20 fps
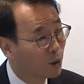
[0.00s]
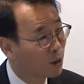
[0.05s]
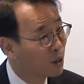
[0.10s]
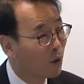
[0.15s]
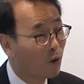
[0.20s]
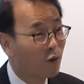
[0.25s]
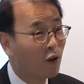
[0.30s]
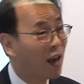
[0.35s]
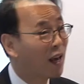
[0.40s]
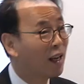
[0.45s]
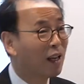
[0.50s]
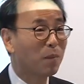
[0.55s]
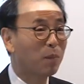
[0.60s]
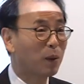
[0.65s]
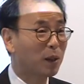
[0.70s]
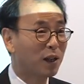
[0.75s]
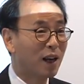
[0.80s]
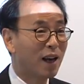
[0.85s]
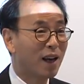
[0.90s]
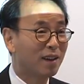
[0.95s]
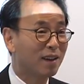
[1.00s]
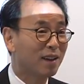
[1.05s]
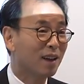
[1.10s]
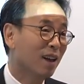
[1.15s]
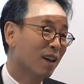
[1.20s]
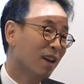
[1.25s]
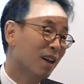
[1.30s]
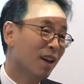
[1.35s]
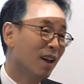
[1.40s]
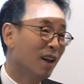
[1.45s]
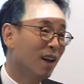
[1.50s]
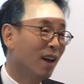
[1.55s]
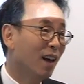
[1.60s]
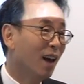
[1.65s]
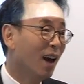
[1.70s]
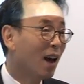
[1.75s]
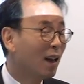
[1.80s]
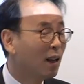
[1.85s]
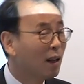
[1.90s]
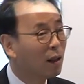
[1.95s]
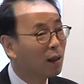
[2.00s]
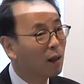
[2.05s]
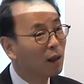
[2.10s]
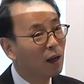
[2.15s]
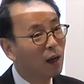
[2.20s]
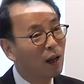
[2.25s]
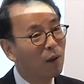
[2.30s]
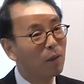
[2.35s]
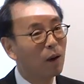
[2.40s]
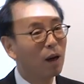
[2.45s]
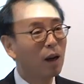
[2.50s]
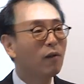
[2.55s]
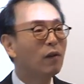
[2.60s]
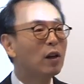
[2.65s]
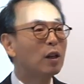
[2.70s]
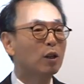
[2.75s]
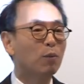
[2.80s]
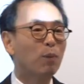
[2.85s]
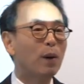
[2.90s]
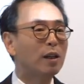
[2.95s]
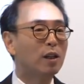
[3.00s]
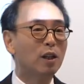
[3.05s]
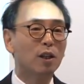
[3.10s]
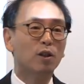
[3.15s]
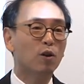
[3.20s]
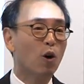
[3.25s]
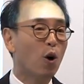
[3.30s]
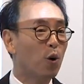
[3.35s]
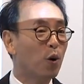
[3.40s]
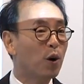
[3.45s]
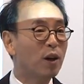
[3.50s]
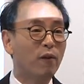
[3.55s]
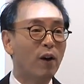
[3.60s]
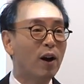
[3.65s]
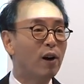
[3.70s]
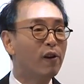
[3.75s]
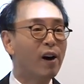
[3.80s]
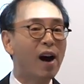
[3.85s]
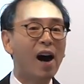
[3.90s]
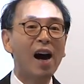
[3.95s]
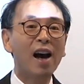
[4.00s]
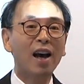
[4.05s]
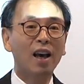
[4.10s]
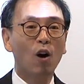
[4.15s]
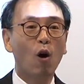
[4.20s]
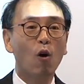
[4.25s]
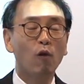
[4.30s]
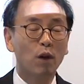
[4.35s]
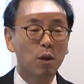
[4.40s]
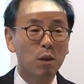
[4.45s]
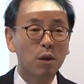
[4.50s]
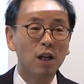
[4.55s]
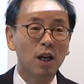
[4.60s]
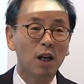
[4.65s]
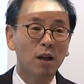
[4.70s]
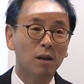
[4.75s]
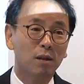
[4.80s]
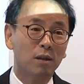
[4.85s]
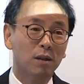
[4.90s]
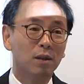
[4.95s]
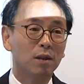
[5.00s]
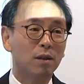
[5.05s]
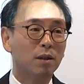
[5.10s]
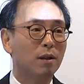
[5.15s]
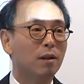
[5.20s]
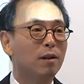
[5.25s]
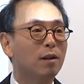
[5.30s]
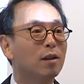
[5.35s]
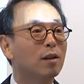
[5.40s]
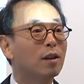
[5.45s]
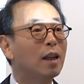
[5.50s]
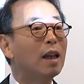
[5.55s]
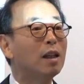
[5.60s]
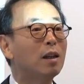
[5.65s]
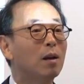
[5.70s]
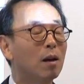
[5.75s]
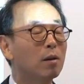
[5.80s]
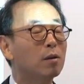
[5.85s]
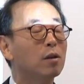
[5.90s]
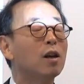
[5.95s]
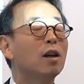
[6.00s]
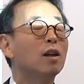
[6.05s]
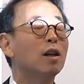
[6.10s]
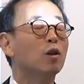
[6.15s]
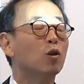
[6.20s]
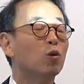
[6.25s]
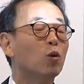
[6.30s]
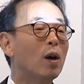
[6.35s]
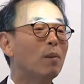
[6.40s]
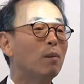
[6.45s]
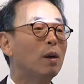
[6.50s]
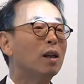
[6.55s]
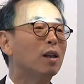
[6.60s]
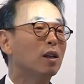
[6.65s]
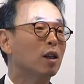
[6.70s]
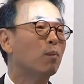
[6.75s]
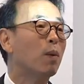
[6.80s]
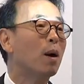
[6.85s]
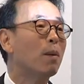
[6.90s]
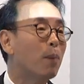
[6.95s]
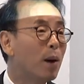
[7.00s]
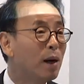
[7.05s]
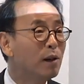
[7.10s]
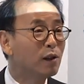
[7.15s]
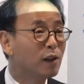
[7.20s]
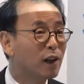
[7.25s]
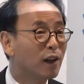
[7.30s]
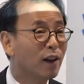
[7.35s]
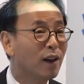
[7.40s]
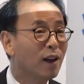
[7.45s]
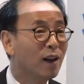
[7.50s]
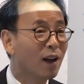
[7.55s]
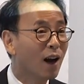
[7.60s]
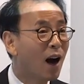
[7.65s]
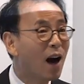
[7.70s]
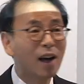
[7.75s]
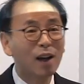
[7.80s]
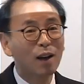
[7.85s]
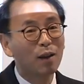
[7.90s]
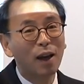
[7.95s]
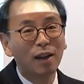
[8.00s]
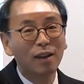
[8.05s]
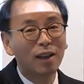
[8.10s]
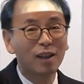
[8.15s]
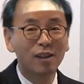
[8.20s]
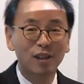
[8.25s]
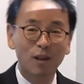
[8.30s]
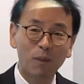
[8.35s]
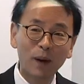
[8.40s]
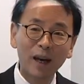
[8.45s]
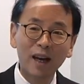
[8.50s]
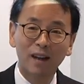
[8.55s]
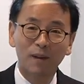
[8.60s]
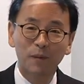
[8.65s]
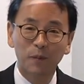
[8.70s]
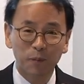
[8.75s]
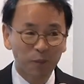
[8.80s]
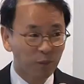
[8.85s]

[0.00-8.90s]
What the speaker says: It's over 80%, and the living space is already very high, over 30 square meters per person, higher than in Japan.